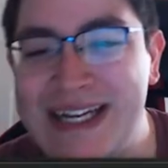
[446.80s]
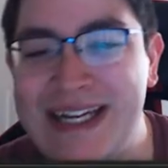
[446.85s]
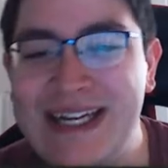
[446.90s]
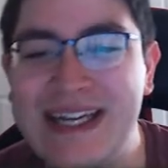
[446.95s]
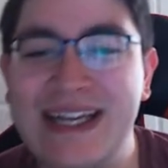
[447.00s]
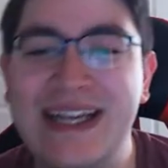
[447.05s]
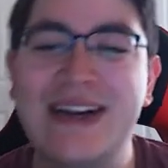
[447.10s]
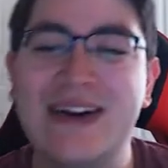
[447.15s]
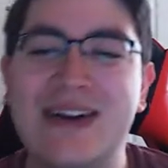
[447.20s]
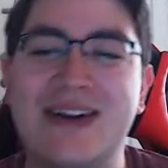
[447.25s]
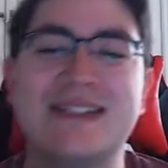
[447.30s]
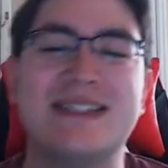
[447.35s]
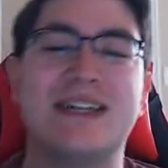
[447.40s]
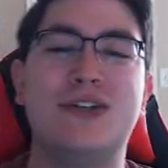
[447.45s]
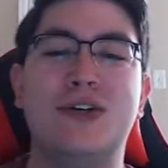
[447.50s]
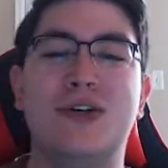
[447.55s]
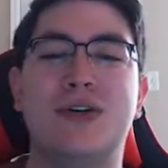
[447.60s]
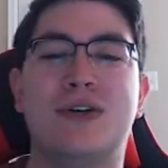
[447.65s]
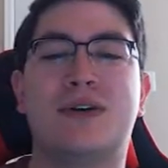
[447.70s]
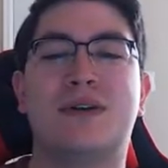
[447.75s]
here is I
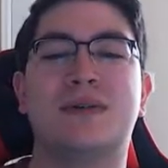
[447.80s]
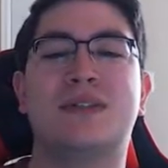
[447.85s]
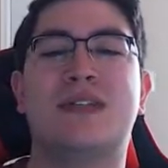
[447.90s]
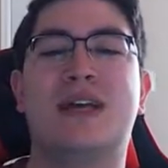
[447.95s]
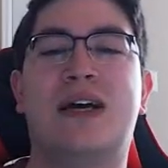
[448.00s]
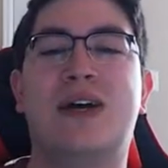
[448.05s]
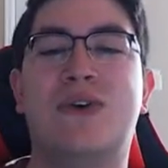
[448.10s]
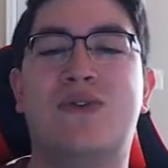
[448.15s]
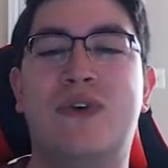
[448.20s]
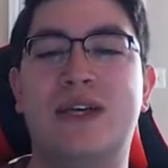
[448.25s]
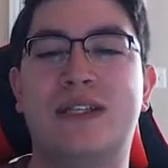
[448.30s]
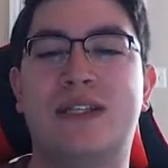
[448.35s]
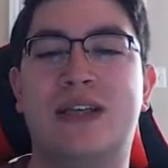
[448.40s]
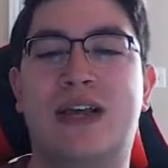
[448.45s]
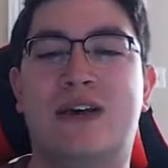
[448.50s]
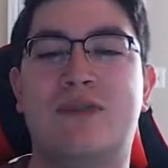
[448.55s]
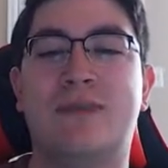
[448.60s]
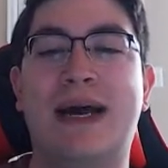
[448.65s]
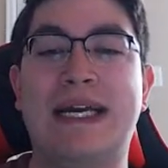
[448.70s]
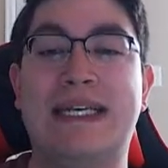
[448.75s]
took selfies
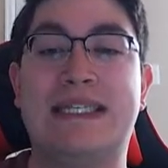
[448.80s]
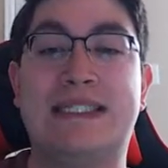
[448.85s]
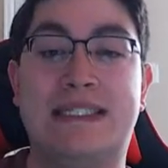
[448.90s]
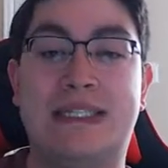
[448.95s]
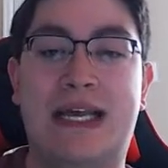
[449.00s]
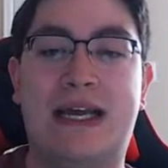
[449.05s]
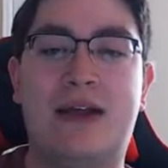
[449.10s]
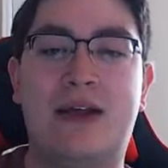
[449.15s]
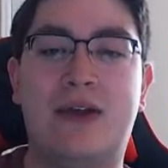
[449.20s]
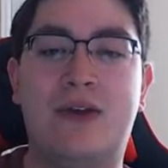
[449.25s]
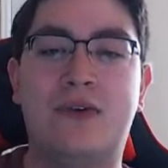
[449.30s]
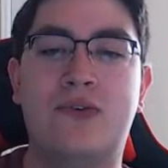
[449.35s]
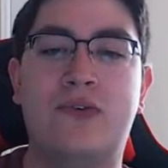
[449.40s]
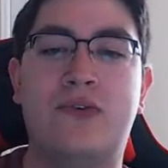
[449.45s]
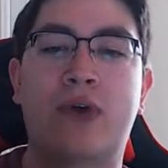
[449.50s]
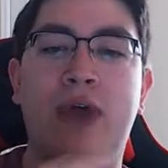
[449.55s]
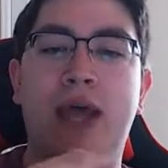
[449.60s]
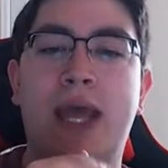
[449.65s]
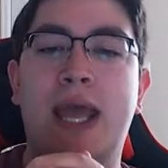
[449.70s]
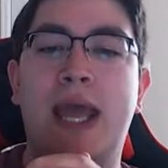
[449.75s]
of myself
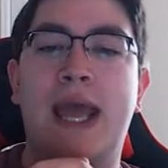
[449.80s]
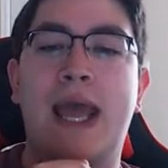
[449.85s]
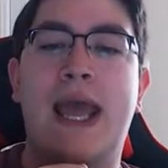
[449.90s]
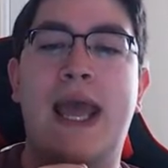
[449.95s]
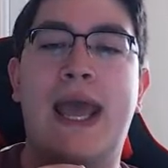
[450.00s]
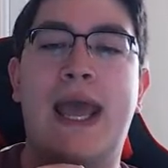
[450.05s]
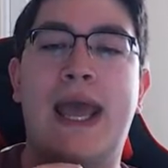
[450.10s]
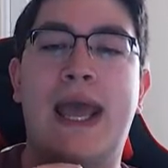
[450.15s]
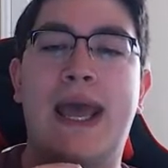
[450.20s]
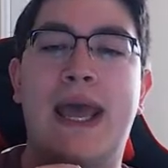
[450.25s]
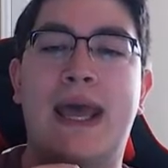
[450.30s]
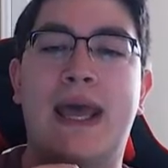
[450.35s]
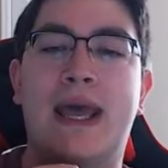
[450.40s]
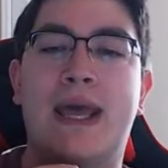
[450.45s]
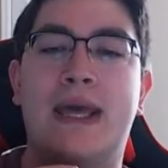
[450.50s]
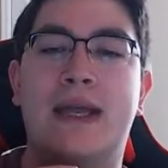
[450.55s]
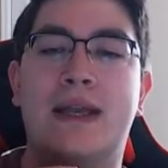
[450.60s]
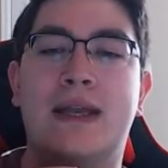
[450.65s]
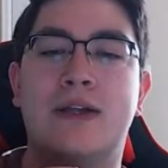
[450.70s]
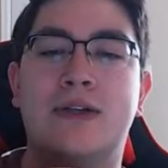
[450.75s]

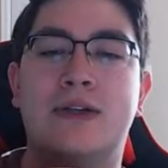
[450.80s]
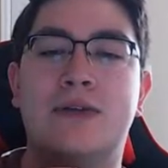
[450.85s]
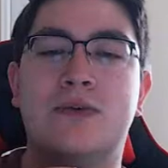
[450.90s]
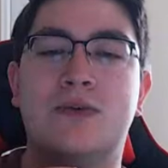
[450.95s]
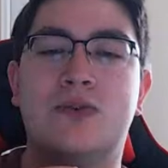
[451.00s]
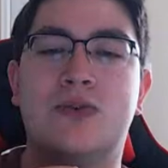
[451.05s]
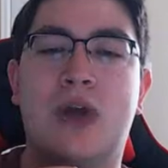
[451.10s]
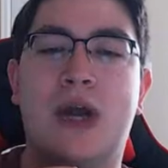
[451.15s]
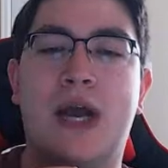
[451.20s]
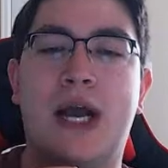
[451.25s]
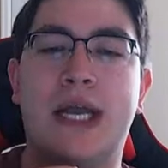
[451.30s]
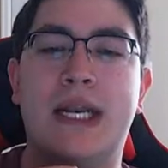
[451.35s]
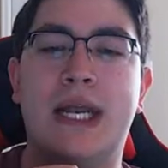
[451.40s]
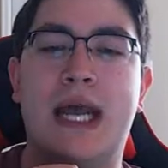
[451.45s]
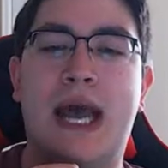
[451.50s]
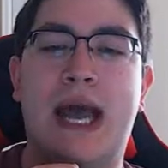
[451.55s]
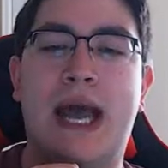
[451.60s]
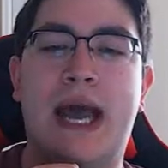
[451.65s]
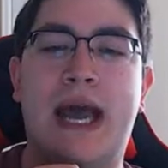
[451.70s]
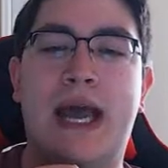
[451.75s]
and tried
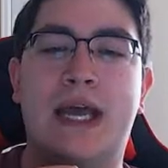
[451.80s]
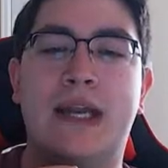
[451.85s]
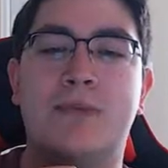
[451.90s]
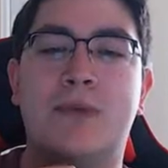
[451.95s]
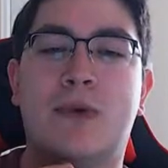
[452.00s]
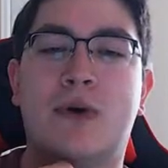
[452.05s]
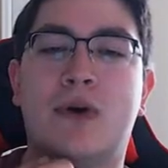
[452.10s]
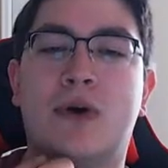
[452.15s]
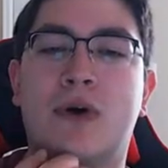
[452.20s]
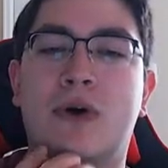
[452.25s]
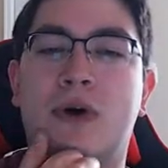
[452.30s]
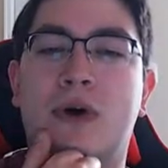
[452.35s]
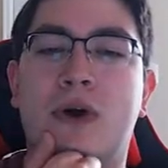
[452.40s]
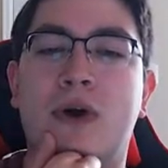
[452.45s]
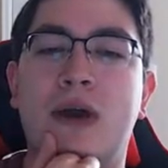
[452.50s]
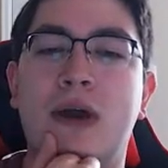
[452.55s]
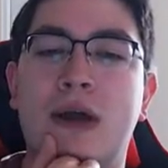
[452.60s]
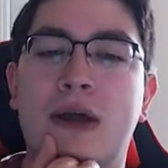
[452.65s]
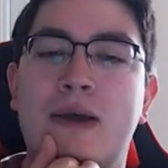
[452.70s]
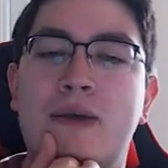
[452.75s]
to add
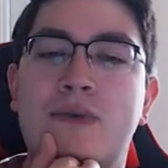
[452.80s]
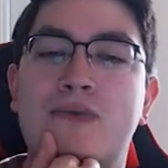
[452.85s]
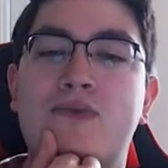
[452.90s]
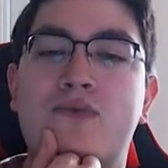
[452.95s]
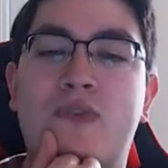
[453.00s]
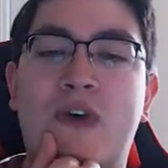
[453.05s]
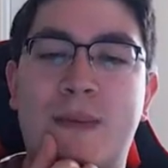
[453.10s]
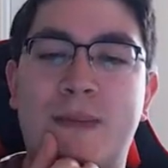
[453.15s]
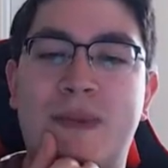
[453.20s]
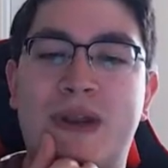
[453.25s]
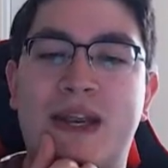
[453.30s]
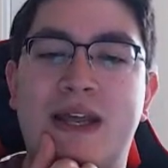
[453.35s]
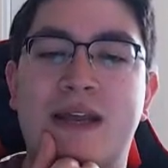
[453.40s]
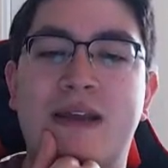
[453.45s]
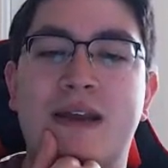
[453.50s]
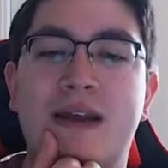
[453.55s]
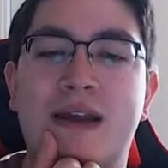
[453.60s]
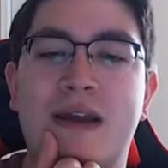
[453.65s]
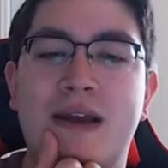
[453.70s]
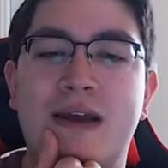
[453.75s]
more
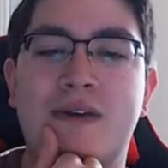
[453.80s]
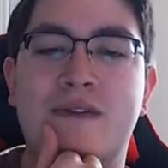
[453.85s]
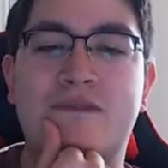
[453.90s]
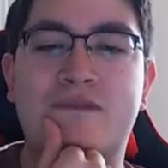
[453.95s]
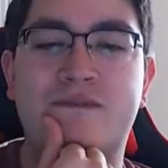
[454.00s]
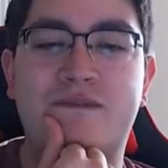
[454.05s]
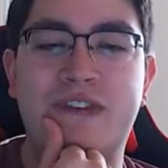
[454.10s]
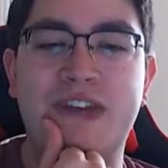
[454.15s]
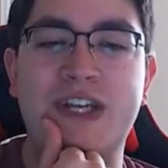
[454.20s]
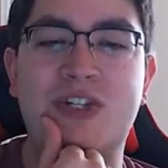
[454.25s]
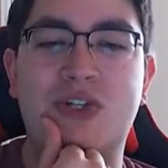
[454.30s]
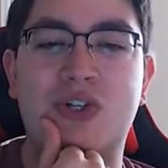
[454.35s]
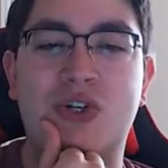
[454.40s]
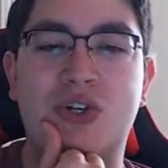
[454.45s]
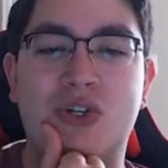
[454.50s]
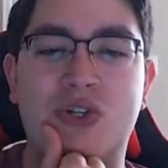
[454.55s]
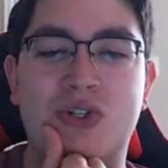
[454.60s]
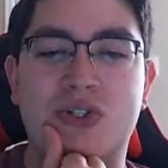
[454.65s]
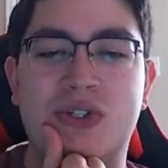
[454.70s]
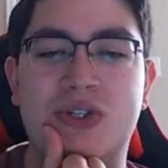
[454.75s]
feminine
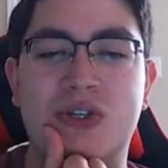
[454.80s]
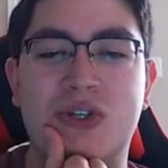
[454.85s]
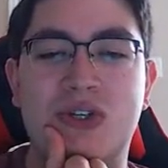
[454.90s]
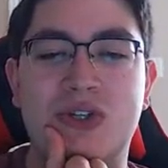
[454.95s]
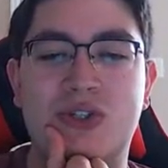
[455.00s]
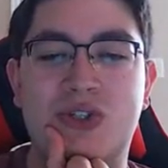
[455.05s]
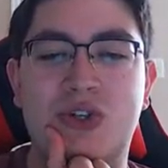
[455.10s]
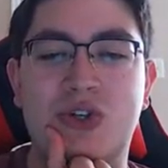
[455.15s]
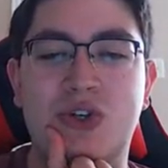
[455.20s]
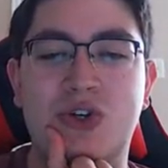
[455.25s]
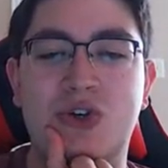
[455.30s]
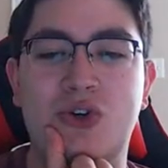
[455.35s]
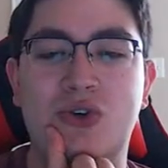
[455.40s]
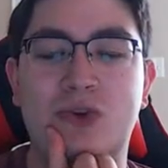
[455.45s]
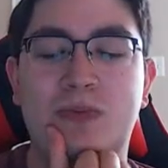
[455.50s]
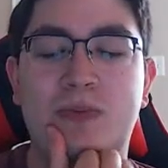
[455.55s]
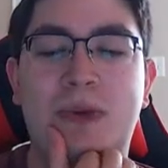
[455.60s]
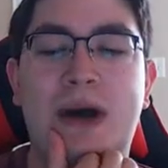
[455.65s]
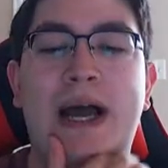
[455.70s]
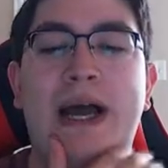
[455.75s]
features
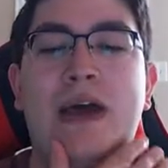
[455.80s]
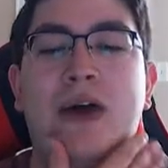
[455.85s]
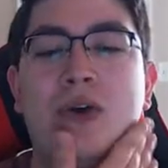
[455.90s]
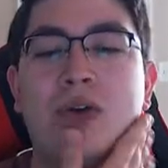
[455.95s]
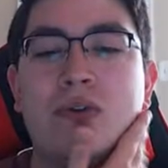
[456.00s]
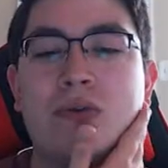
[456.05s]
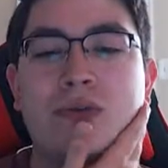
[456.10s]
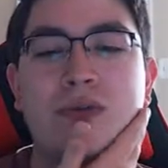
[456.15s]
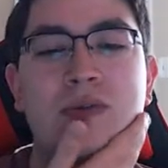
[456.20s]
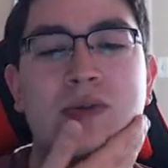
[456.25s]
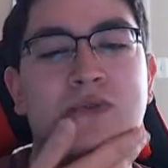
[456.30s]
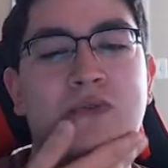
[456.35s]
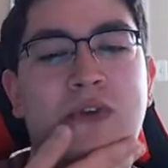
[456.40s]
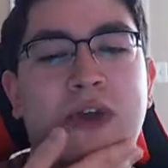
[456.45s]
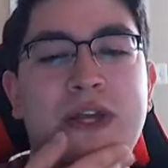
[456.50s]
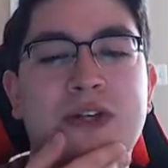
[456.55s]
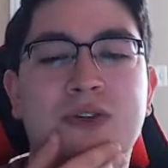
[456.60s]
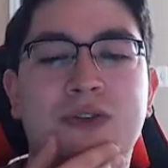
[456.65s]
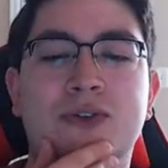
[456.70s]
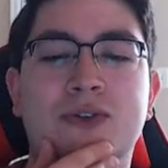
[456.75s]
to my own
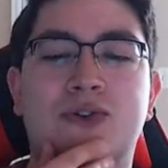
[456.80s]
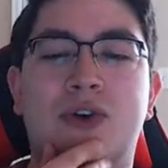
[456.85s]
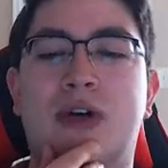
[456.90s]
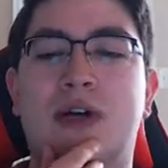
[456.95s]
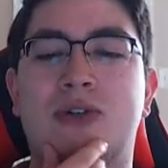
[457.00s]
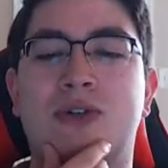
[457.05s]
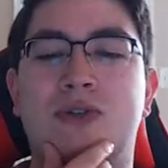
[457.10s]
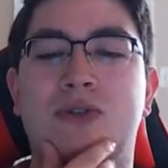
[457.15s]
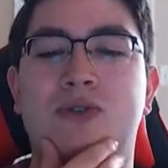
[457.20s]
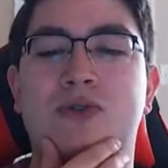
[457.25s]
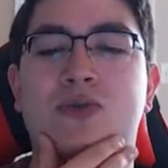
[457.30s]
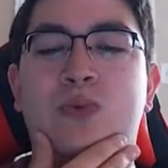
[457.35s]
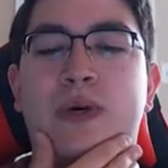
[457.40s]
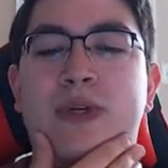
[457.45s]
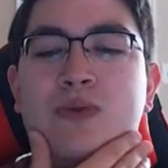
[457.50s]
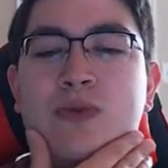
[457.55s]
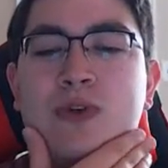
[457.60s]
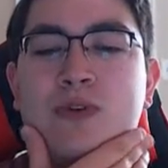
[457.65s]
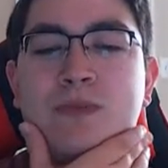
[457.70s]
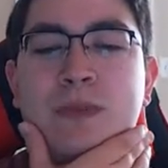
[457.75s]
facial structures,
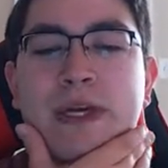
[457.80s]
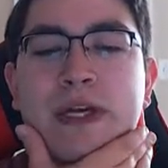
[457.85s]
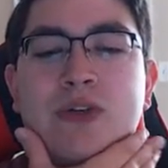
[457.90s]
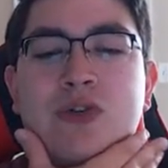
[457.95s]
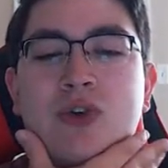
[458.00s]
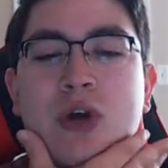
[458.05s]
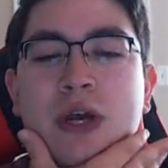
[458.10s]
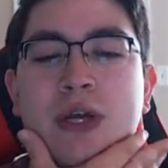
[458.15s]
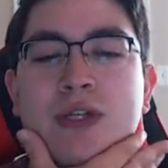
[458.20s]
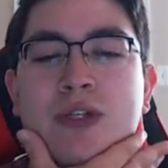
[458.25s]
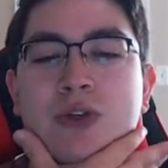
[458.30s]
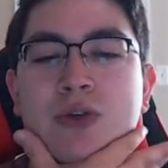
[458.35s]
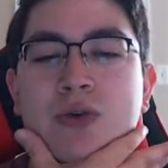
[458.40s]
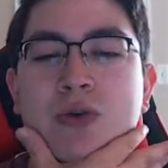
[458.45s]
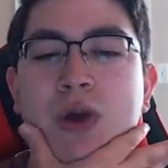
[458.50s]
which was me trying to